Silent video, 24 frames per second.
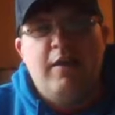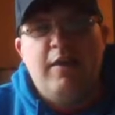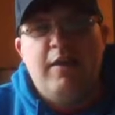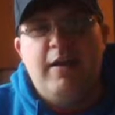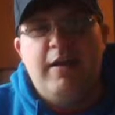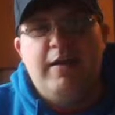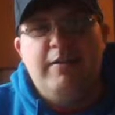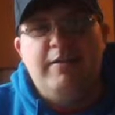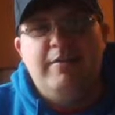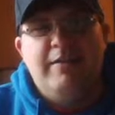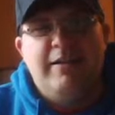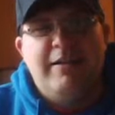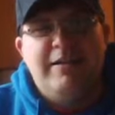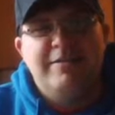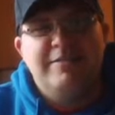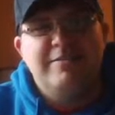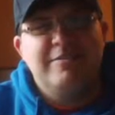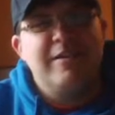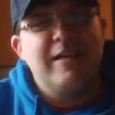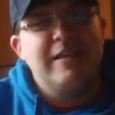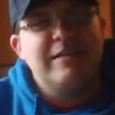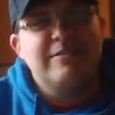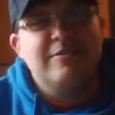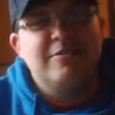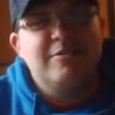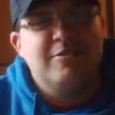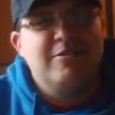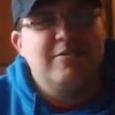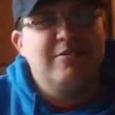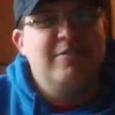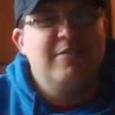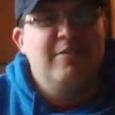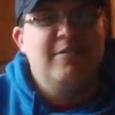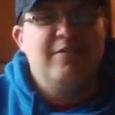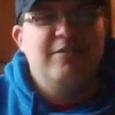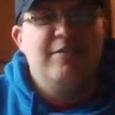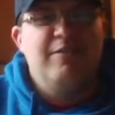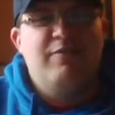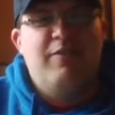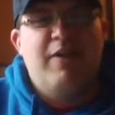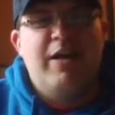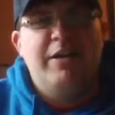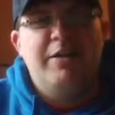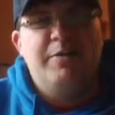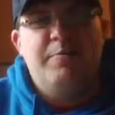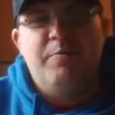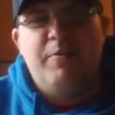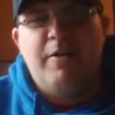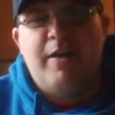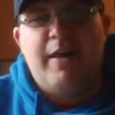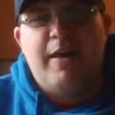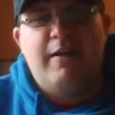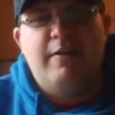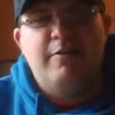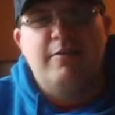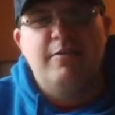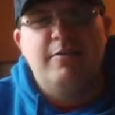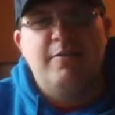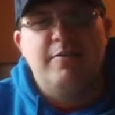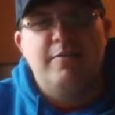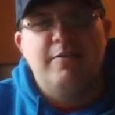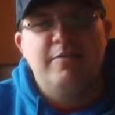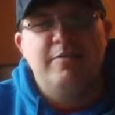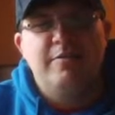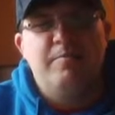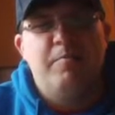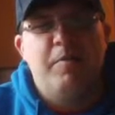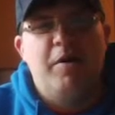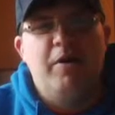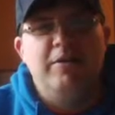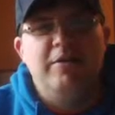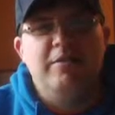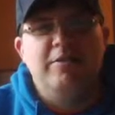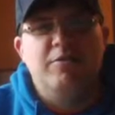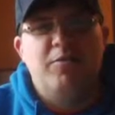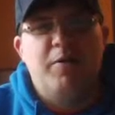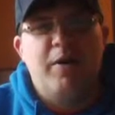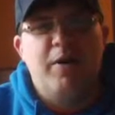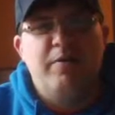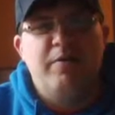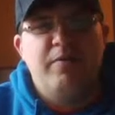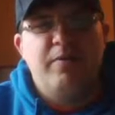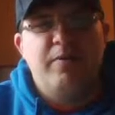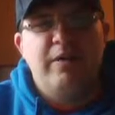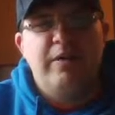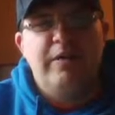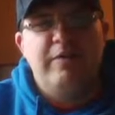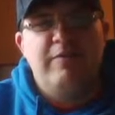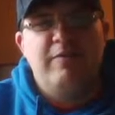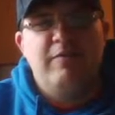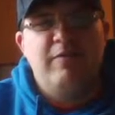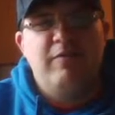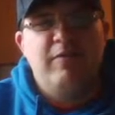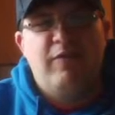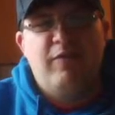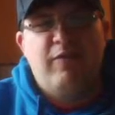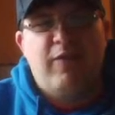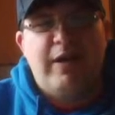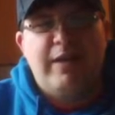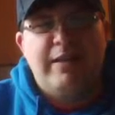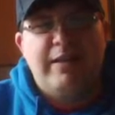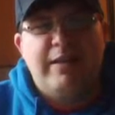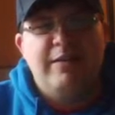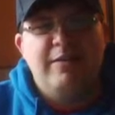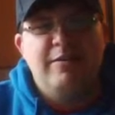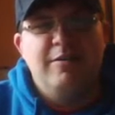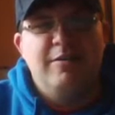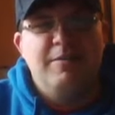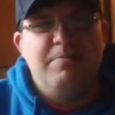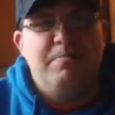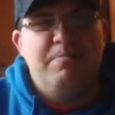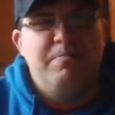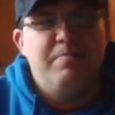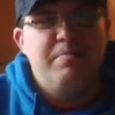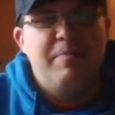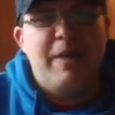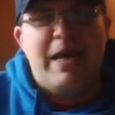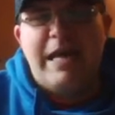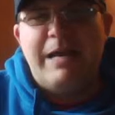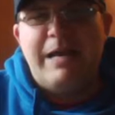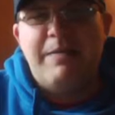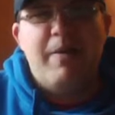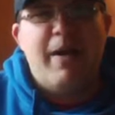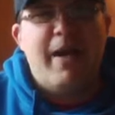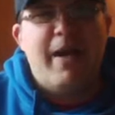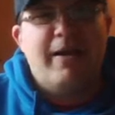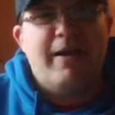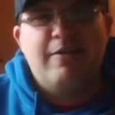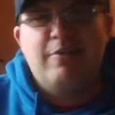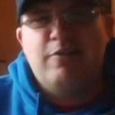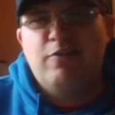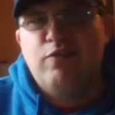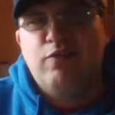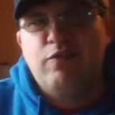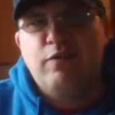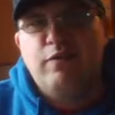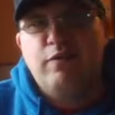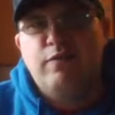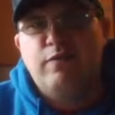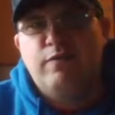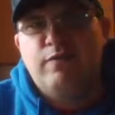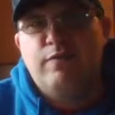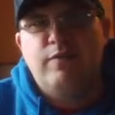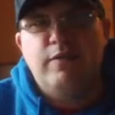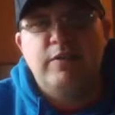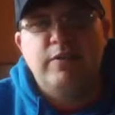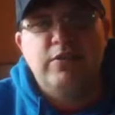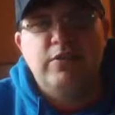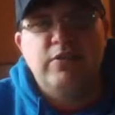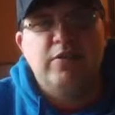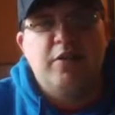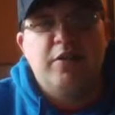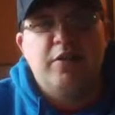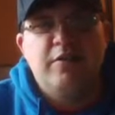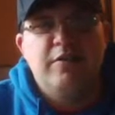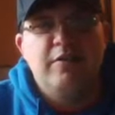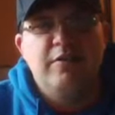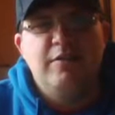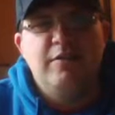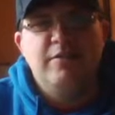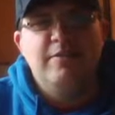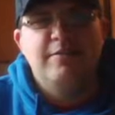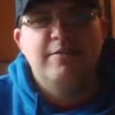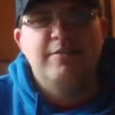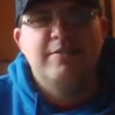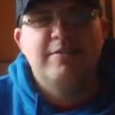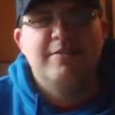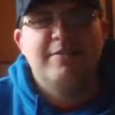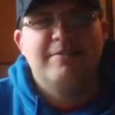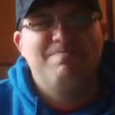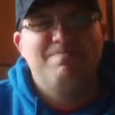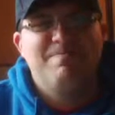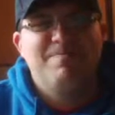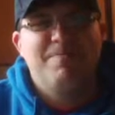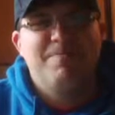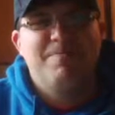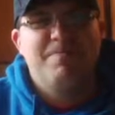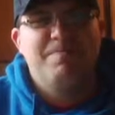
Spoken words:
that it's nice just to divide up the calendar into months rather than find the apex of the sun's